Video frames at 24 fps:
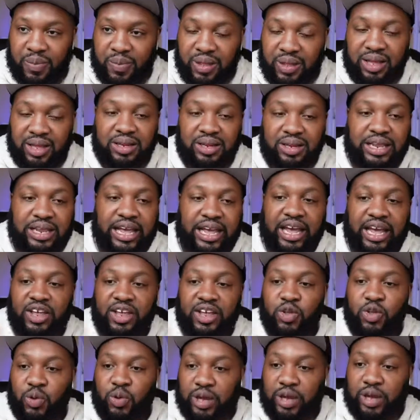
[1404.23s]

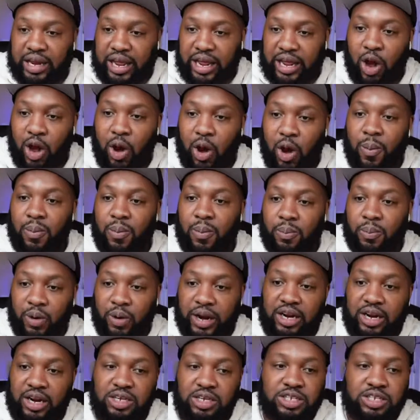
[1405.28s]
then you can help
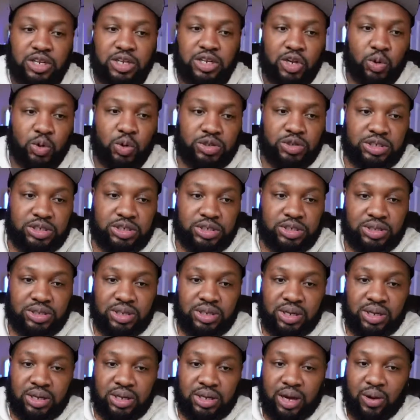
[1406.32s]
bring a solution.
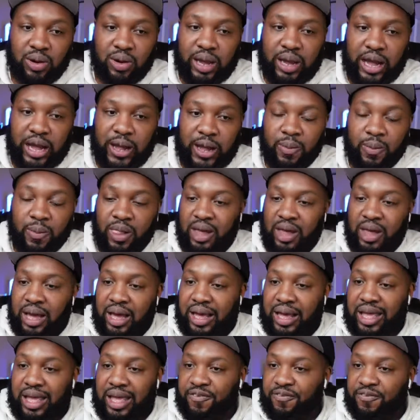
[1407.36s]
Okay.
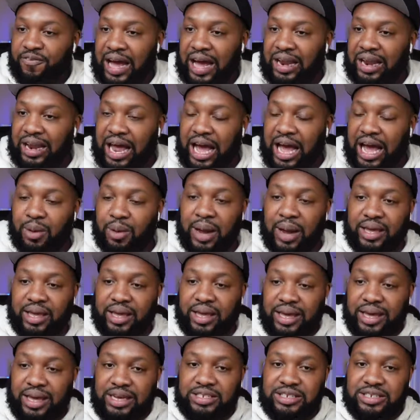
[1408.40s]
If I lock my
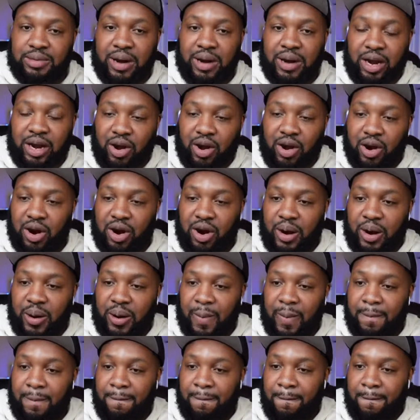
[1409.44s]
keys in my car,
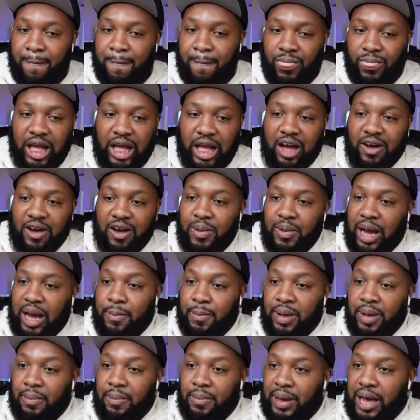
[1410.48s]

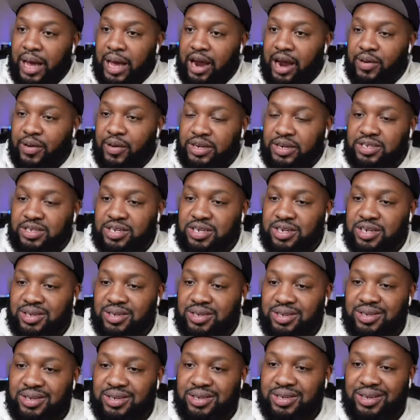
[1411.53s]
I'm embarrassed.
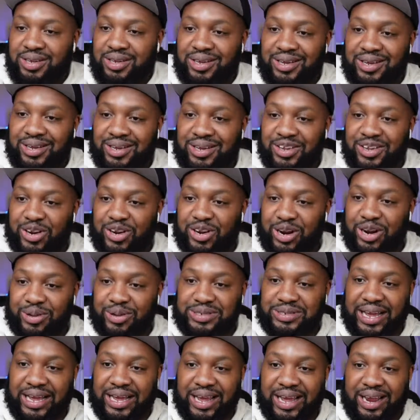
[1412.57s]
You know what I'm
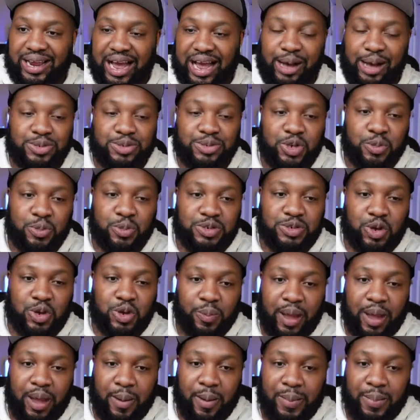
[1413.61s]
saying? I'm
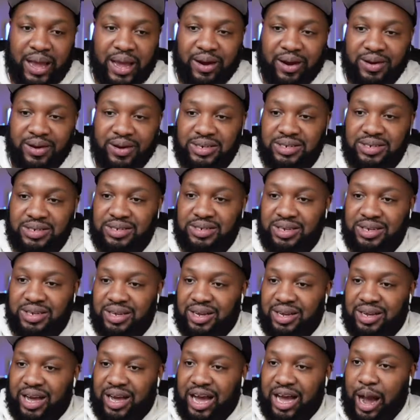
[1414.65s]
super embarrassed.
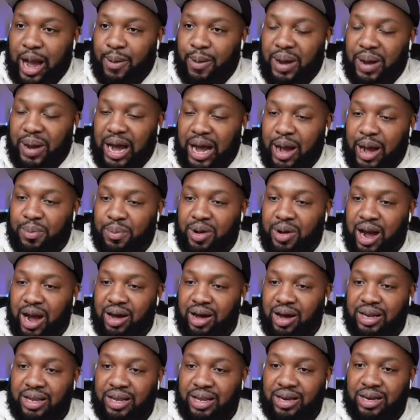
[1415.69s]
I'm
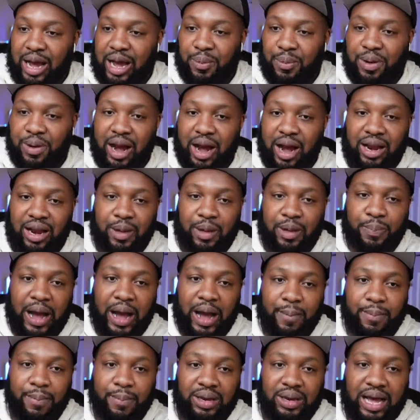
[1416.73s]
calling
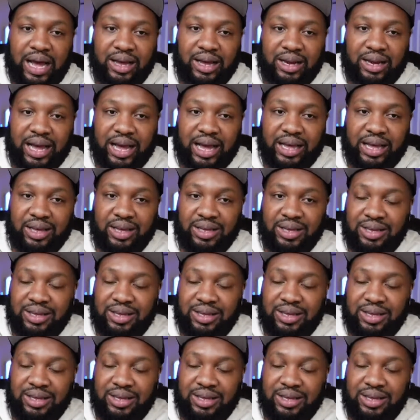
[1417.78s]
Papa Lock like,